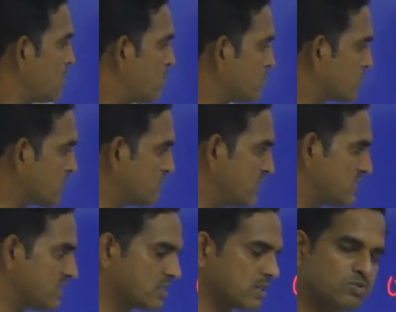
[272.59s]
Most of the
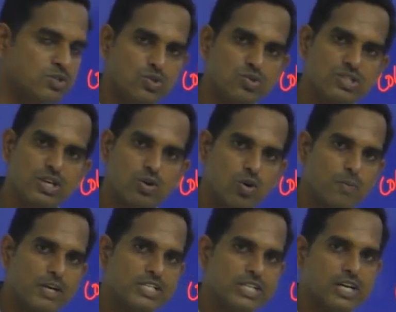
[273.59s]
systems use the row
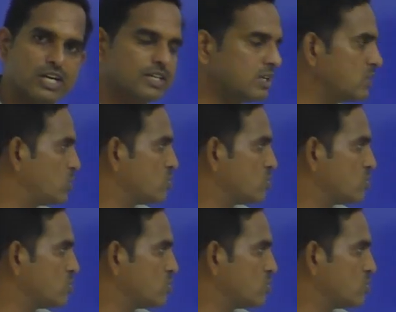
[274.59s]
measure order